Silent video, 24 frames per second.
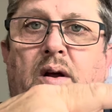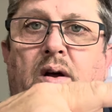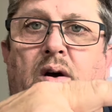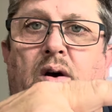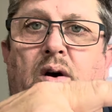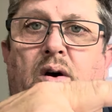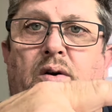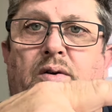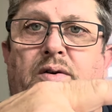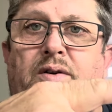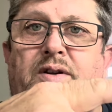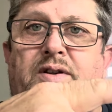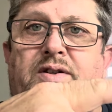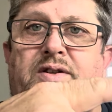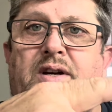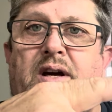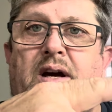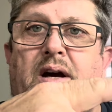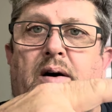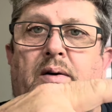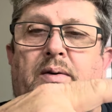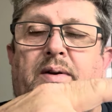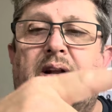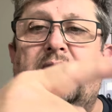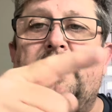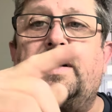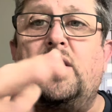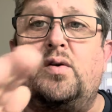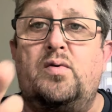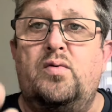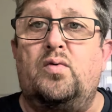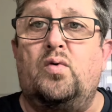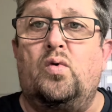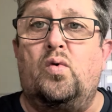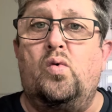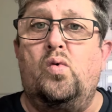on the tail. They
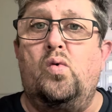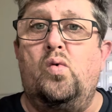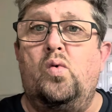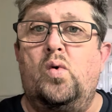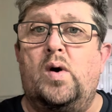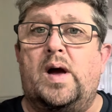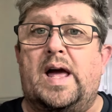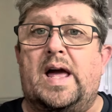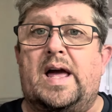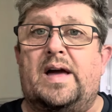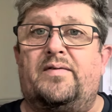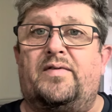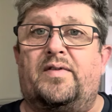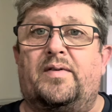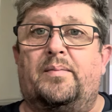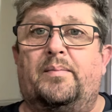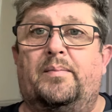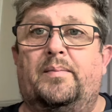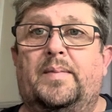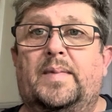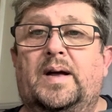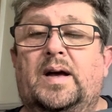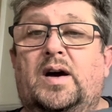don't all have them.